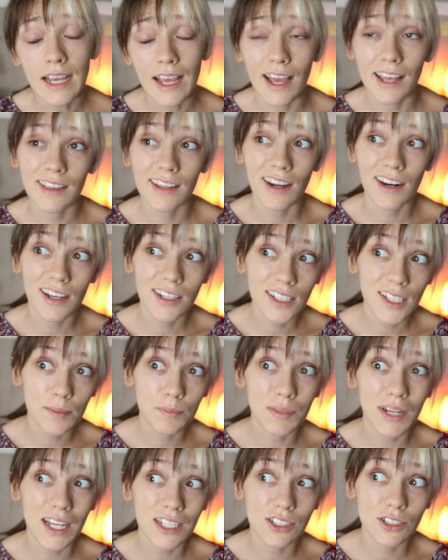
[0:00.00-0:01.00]
and then end
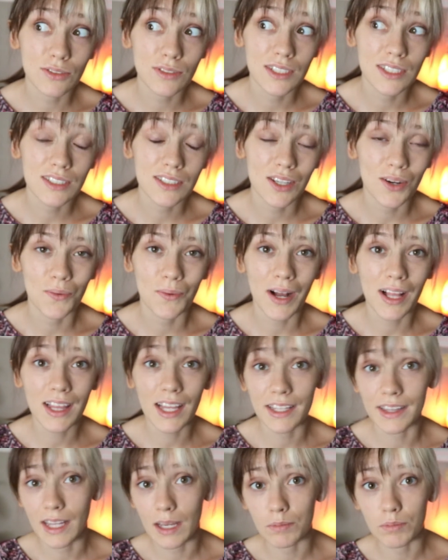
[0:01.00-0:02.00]
up not doing so well
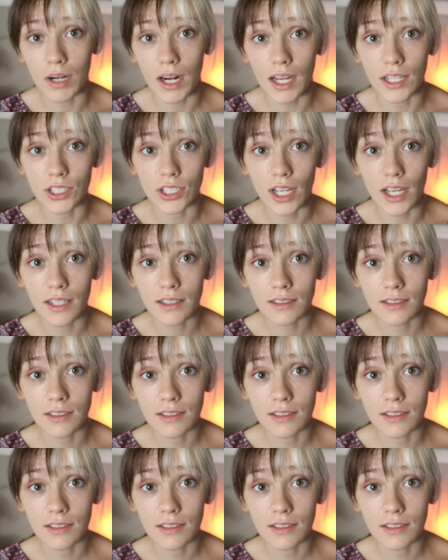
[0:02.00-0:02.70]
on that project,